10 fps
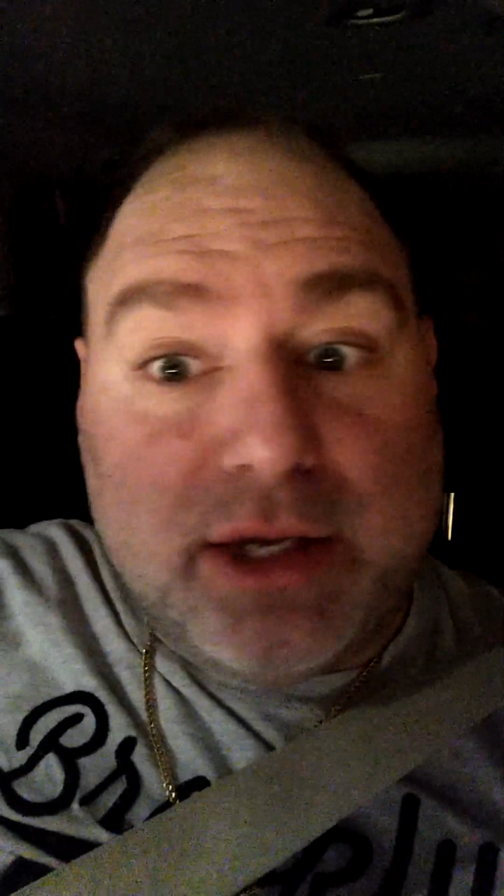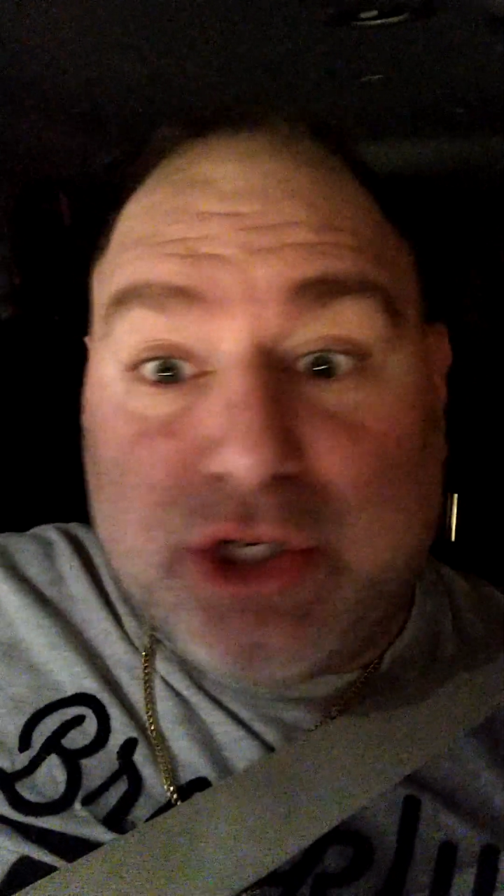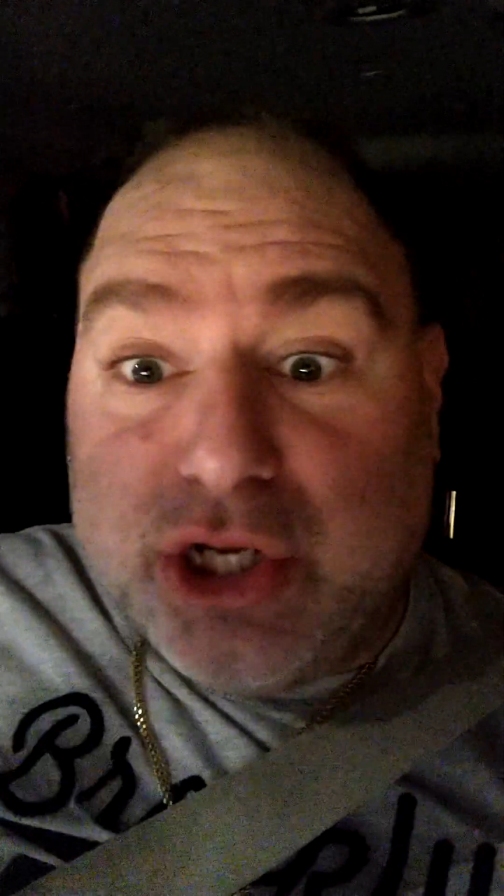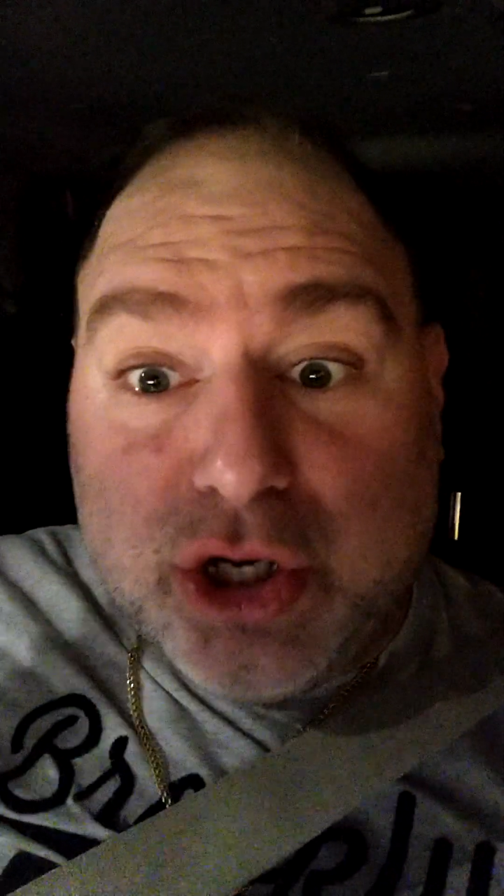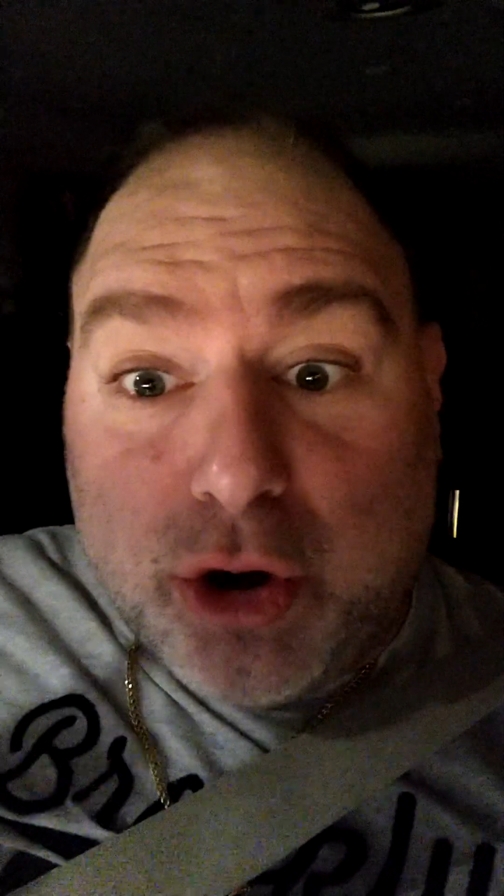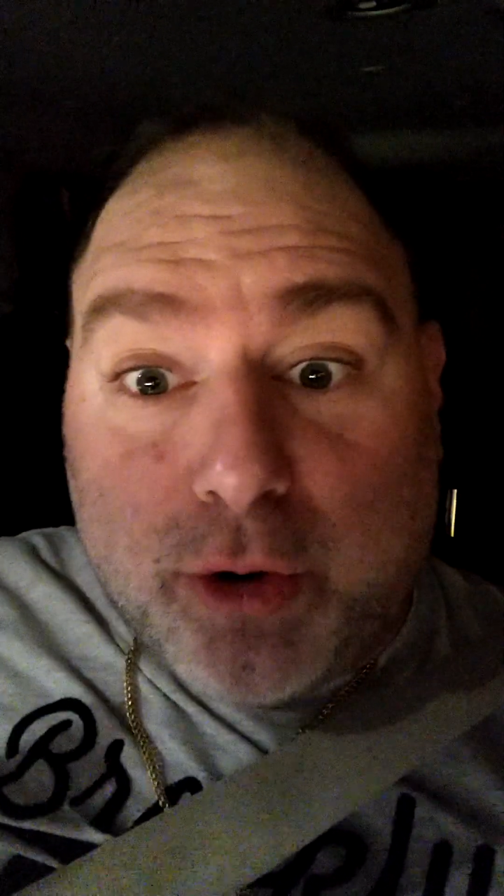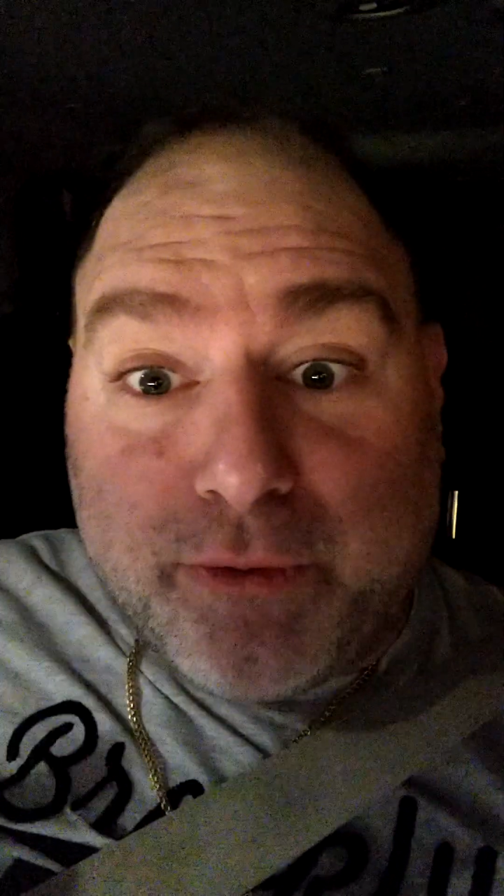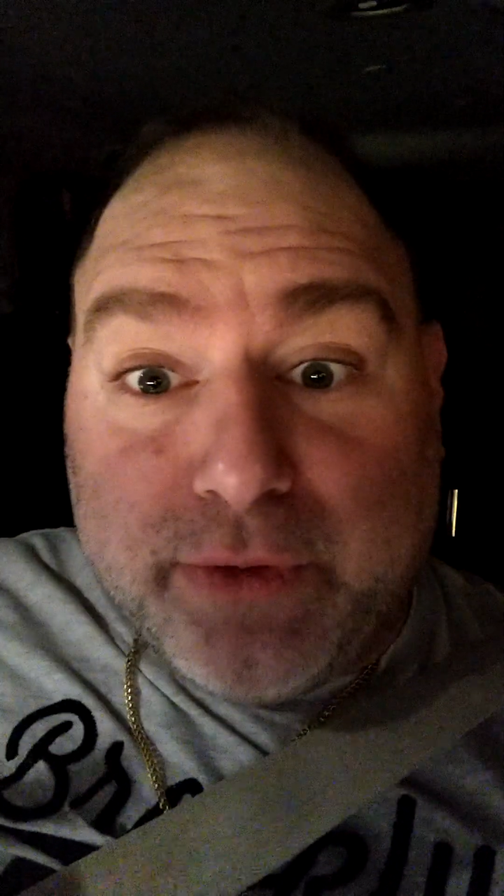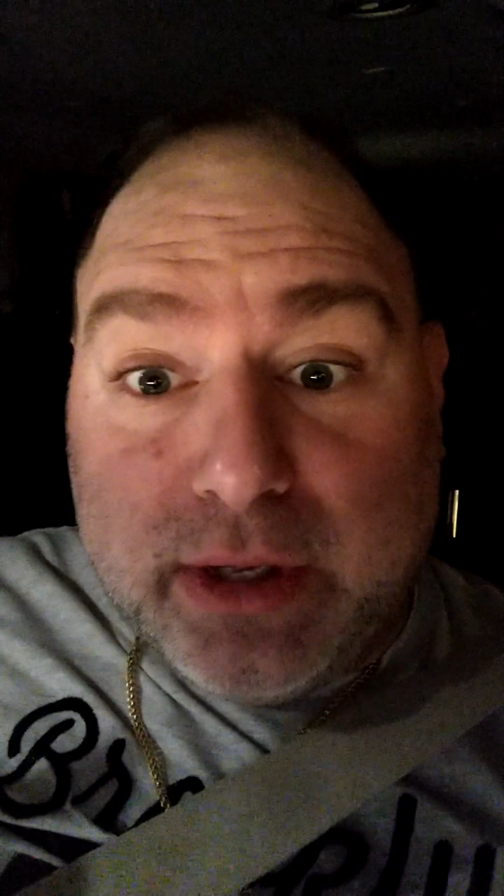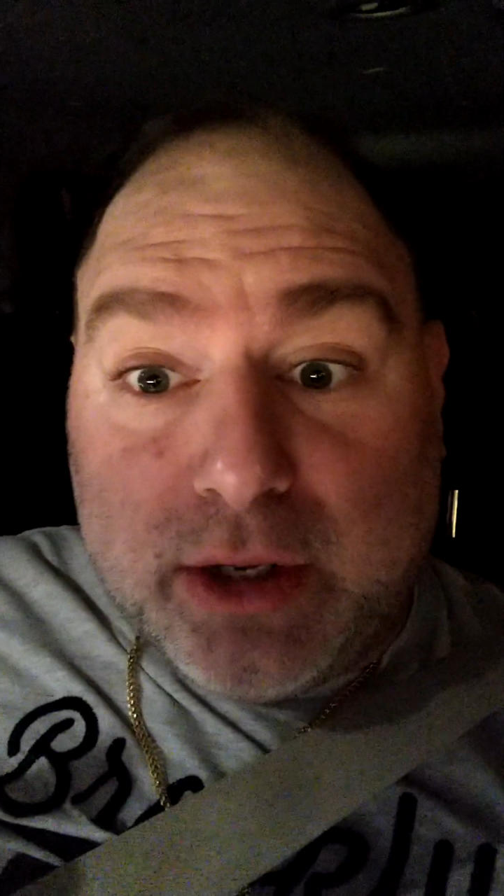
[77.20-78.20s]
She didn't know
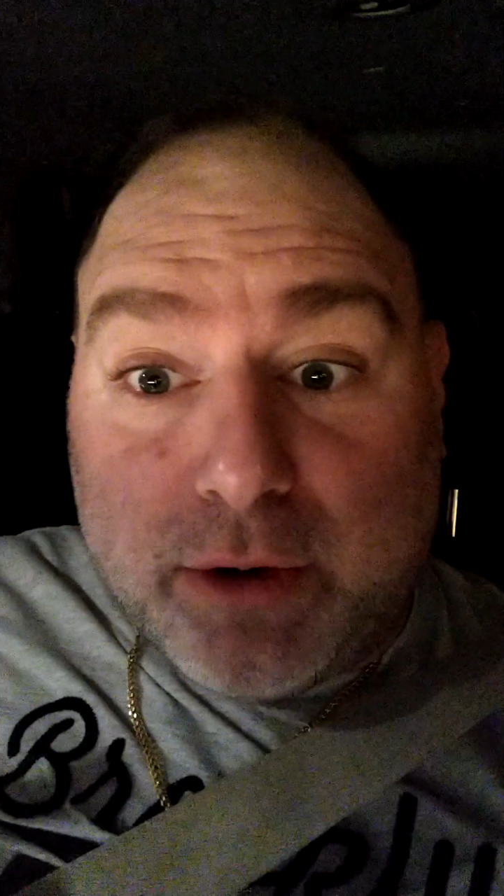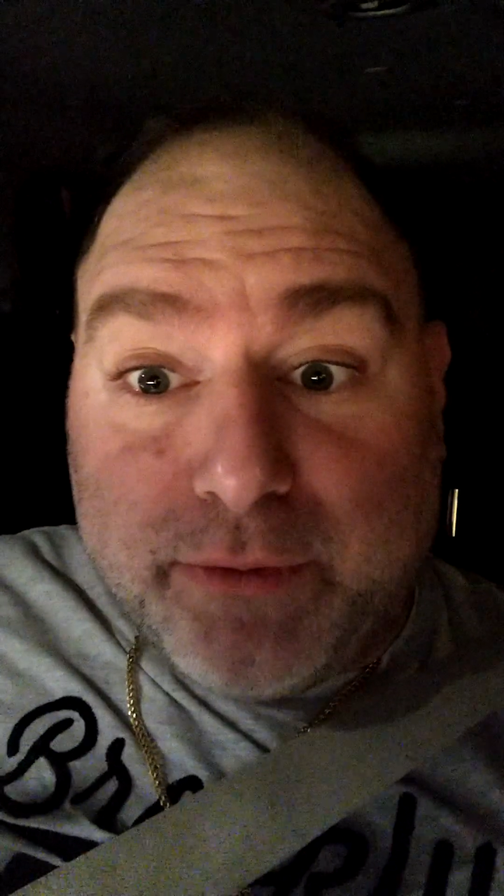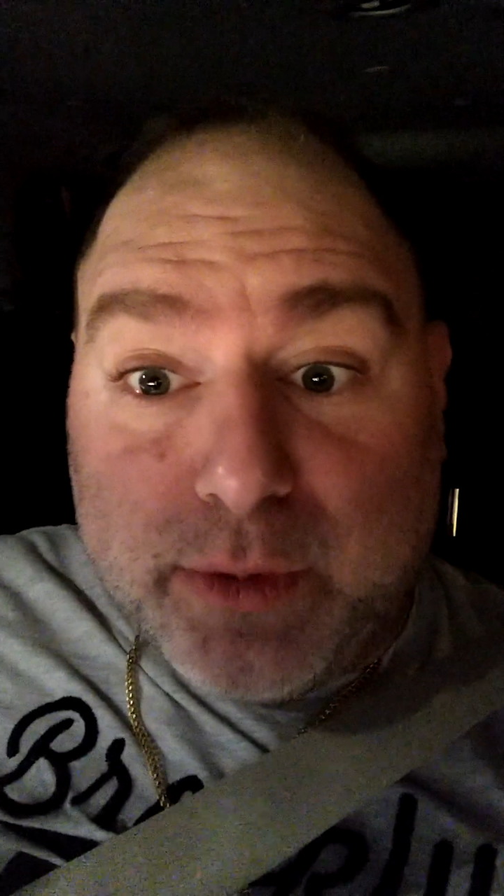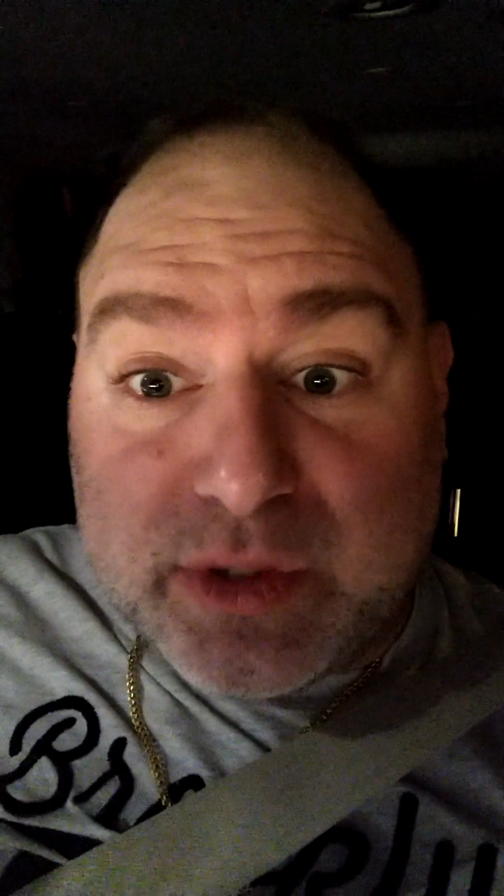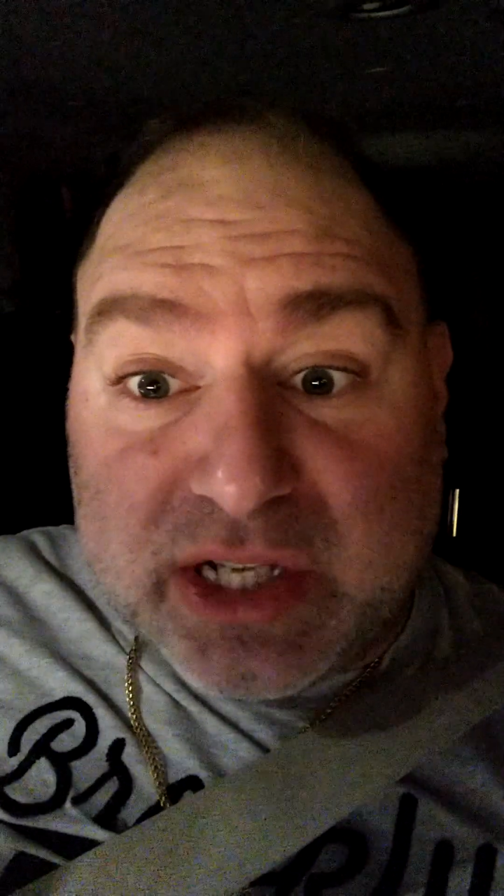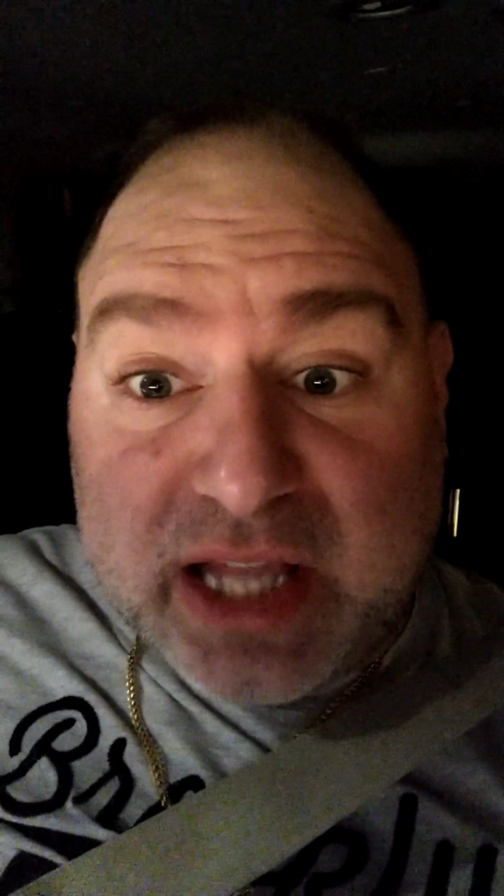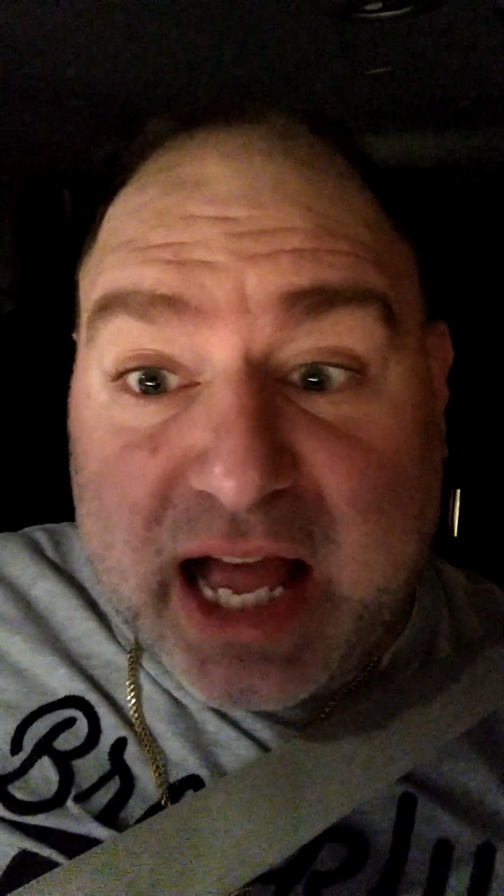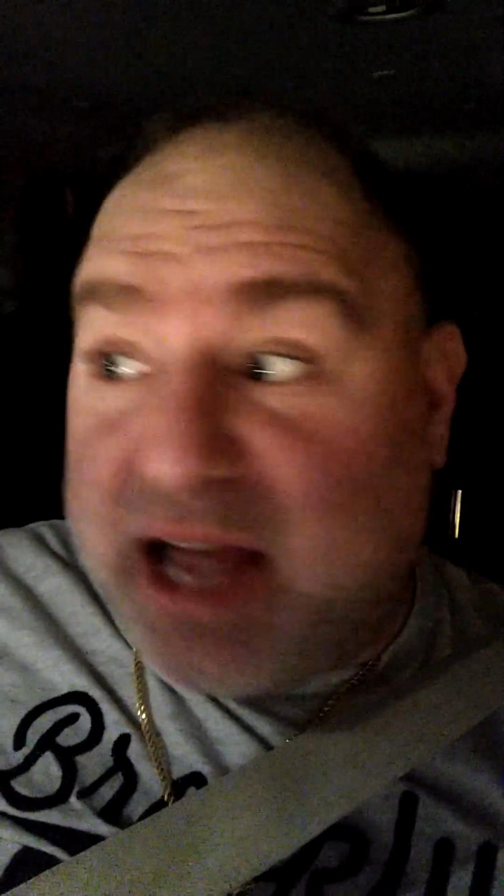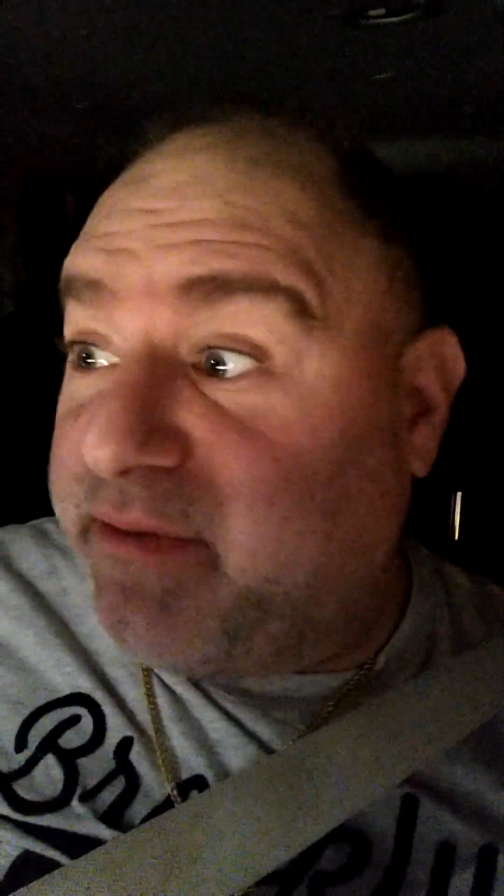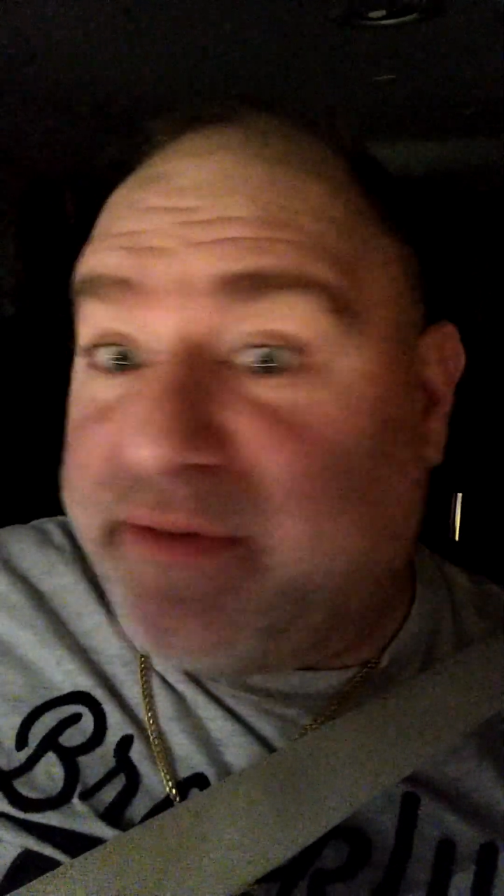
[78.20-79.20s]
if he, you know, if he was alive,